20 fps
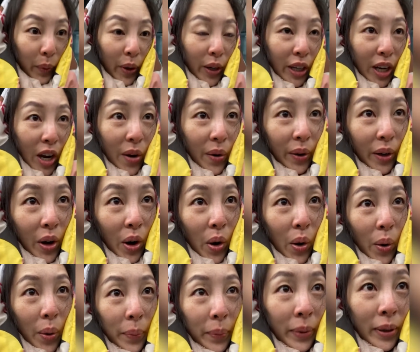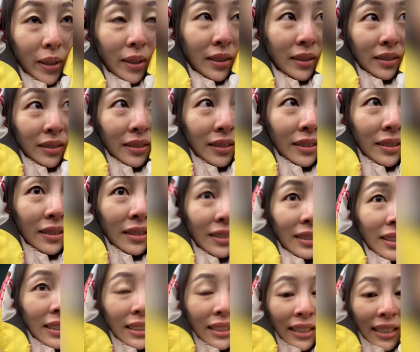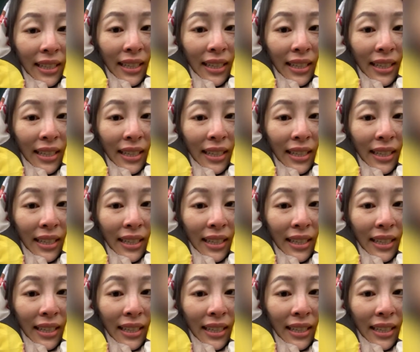We're going home! Yay.